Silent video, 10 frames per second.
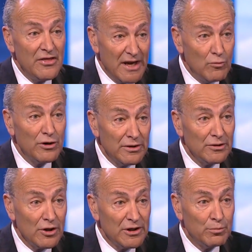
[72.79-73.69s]
Then we're going
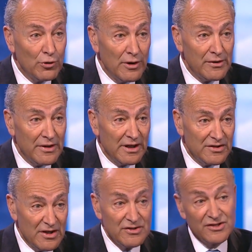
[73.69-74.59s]
to look at broader
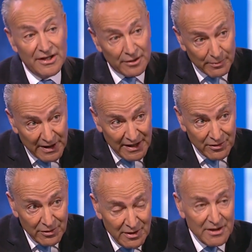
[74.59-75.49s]
things. Single
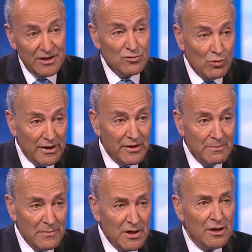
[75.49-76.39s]
payer is one of
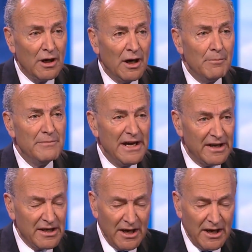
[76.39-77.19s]
them. So that is on uh, the table?